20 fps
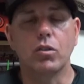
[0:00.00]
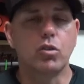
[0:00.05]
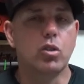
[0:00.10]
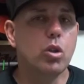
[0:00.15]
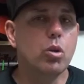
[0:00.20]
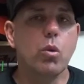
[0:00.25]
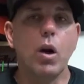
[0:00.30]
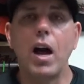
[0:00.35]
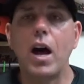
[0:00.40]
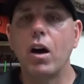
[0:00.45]

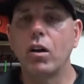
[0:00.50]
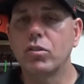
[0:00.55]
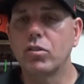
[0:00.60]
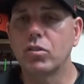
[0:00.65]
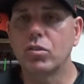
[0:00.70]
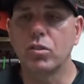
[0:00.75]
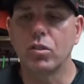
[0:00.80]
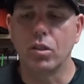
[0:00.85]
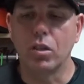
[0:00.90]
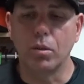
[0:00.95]
Two
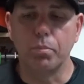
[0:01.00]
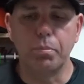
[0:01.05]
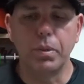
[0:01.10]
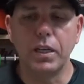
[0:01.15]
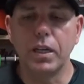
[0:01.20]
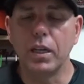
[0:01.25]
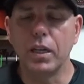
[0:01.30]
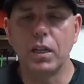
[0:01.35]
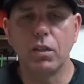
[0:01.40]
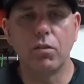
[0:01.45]
outs,
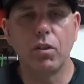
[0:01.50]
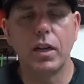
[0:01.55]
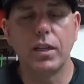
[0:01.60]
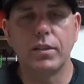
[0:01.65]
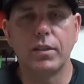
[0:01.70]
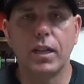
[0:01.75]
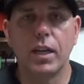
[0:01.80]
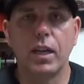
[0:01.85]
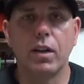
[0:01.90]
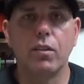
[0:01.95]
big inning
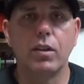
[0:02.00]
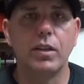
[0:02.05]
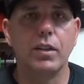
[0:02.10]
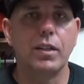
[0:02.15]
right there,